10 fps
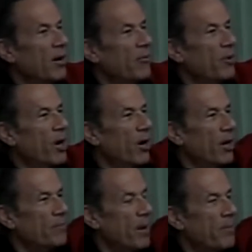if we
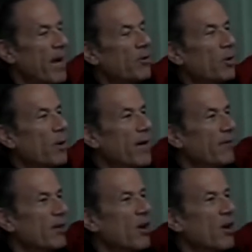are a microwave, a